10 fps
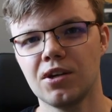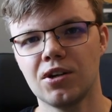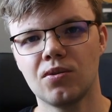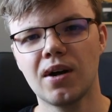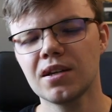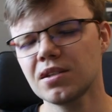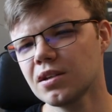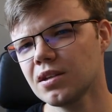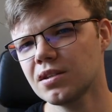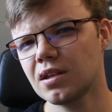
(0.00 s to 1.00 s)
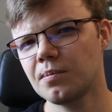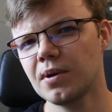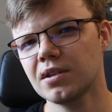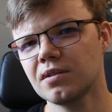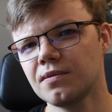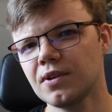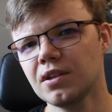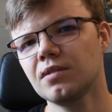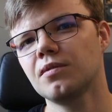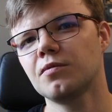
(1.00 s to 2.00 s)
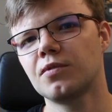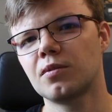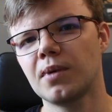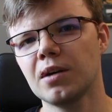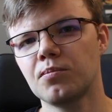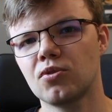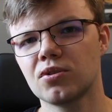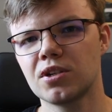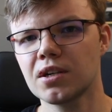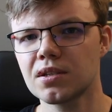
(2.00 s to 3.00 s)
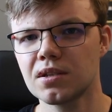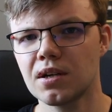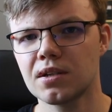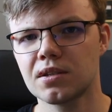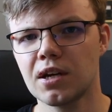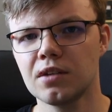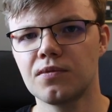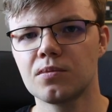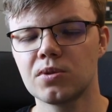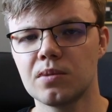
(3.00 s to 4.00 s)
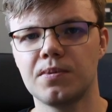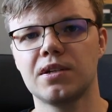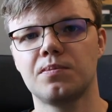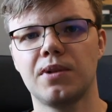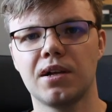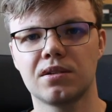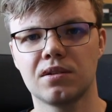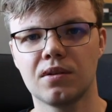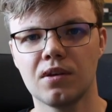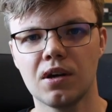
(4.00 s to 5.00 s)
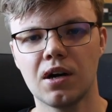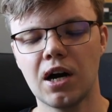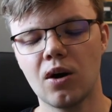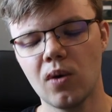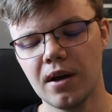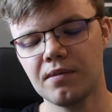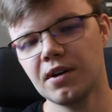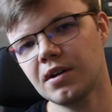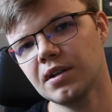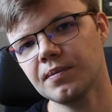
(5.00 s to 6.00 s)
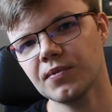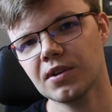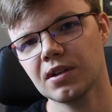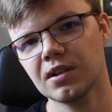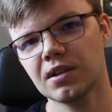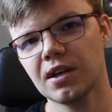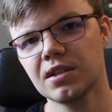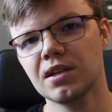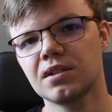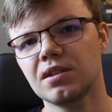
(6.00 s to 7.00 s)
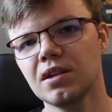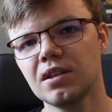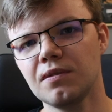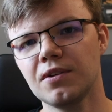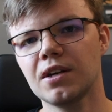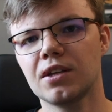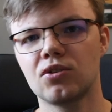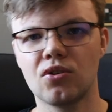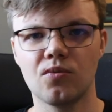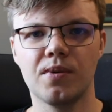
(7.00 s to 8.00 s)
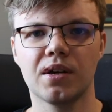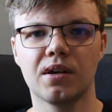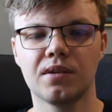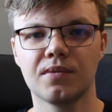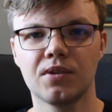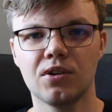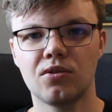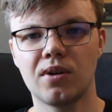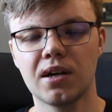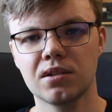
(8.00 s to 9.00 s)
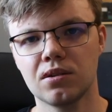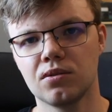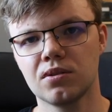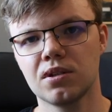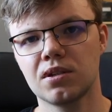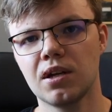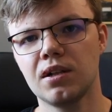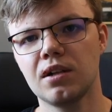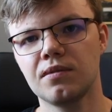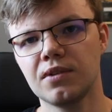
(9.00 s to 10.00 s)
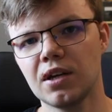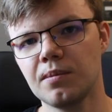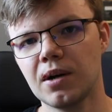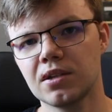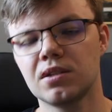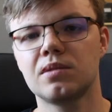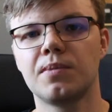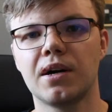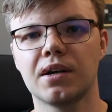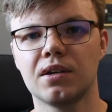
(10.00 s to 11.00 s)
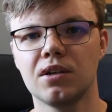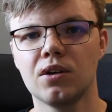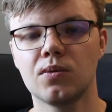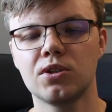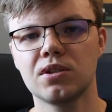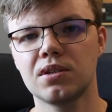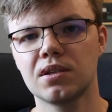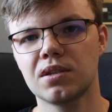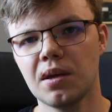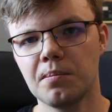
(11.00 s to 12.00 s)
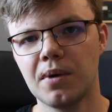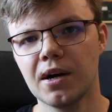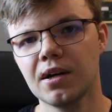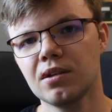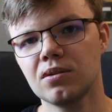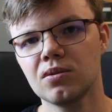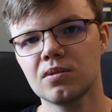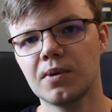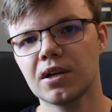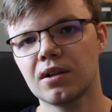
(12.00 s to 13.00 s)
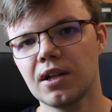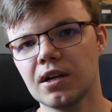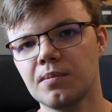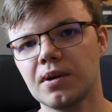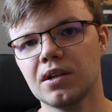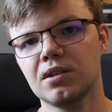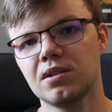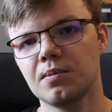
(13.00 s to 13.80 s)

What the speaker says: Rust is the best fit for my projects aside from C++. However, it has a significant drawback. Rust uses LLVM as its backend, which is the same backend used by Clang by C++.